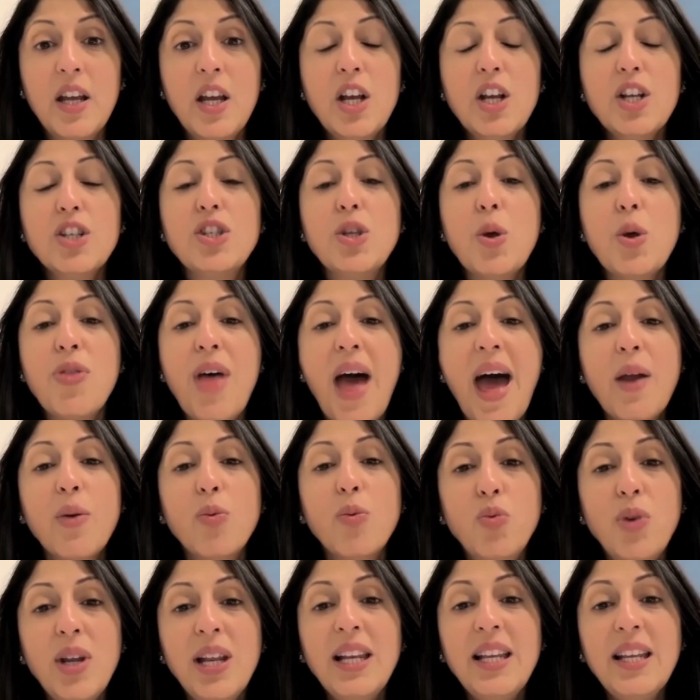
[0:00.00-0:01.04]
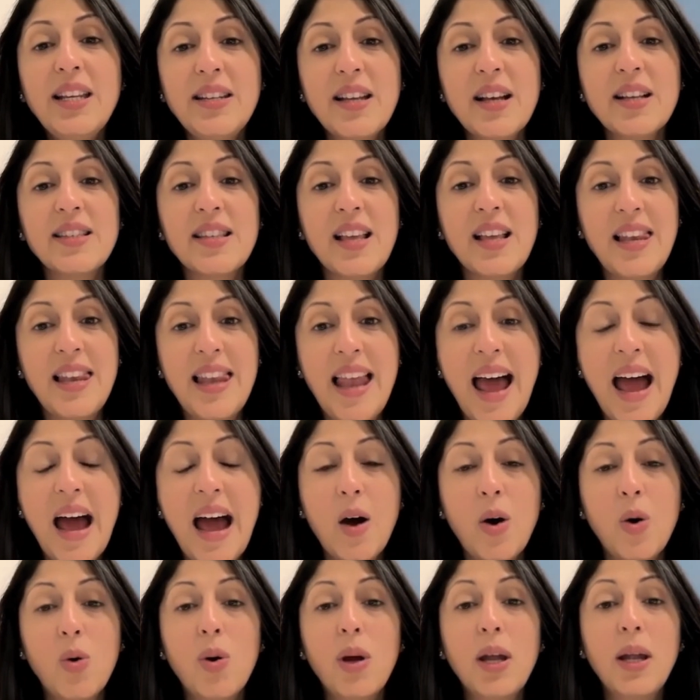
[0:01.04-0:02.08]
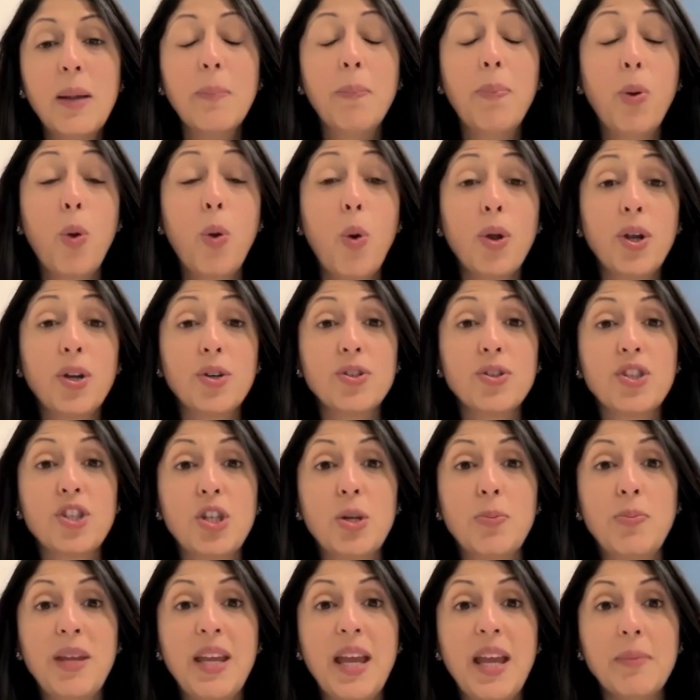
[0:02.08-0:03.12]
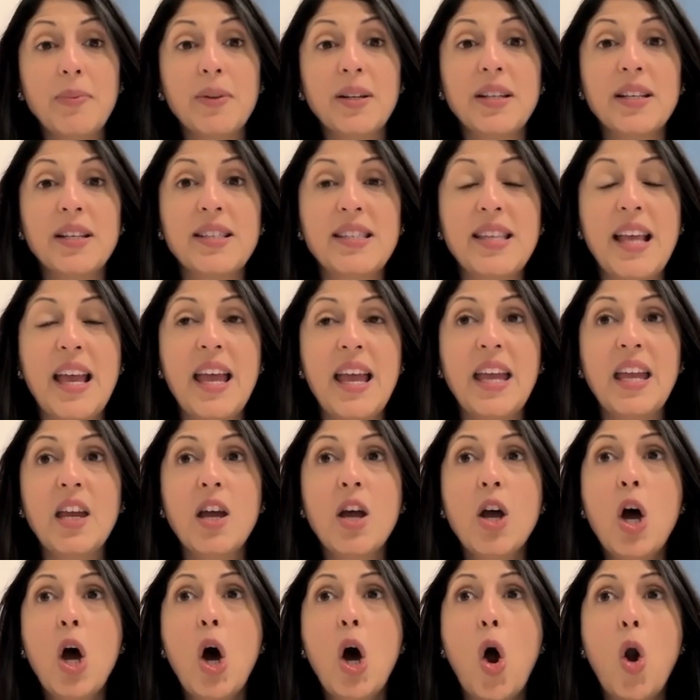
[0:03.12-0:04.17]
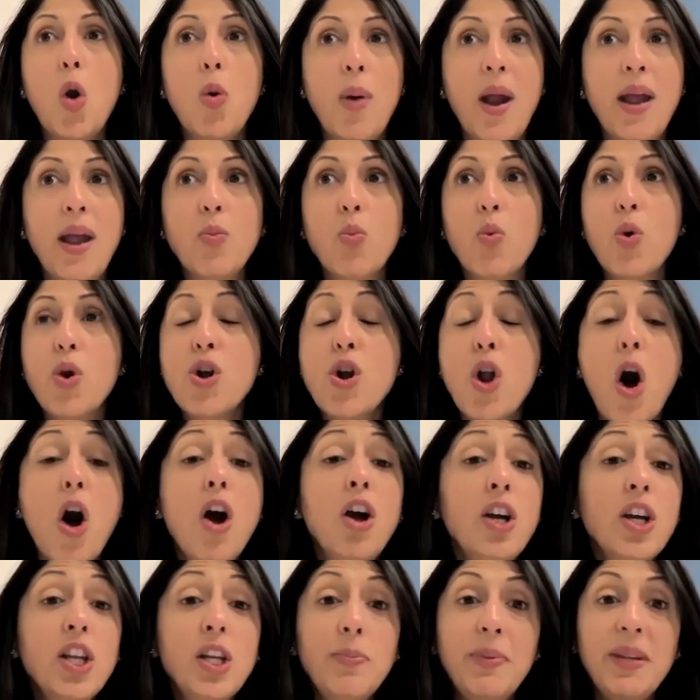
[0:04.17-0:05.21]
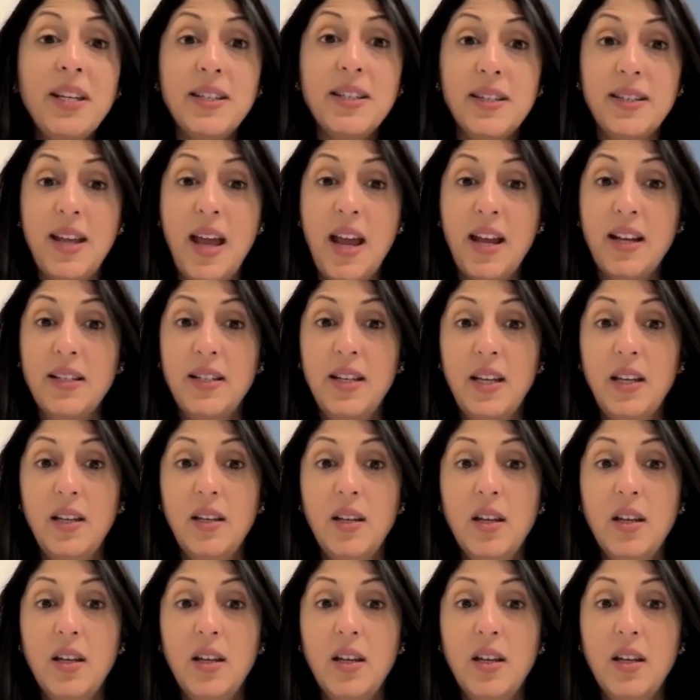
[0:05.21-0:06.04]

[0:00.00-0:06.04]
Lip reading: So that really does allow employers to be able to say, all right, we're not going to be detecting